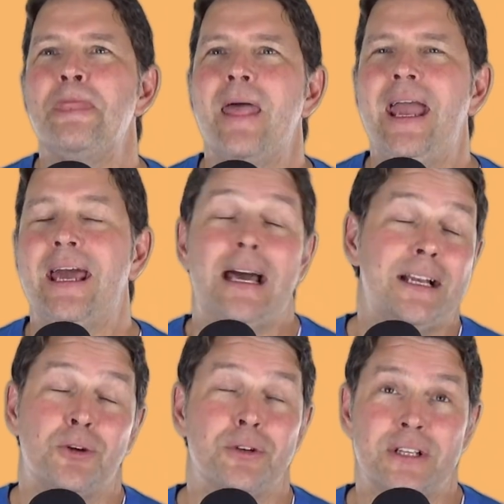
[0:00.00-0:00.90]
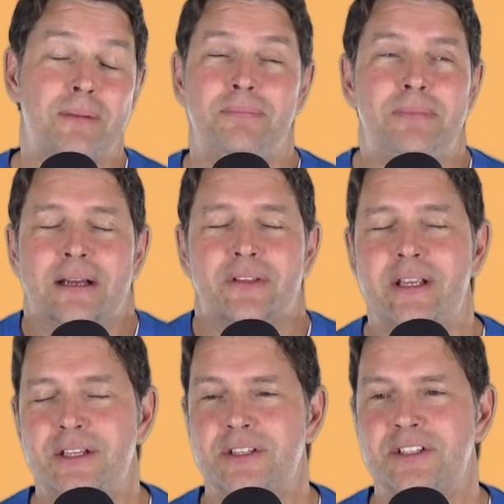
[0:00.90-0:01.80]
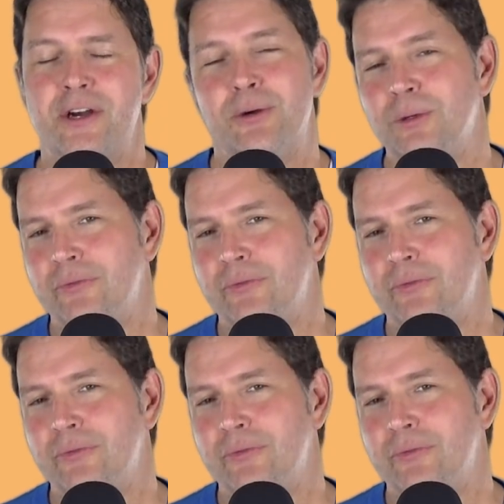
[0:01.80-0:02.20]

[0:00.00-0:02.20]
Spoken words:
And of course, I think he's hysterical,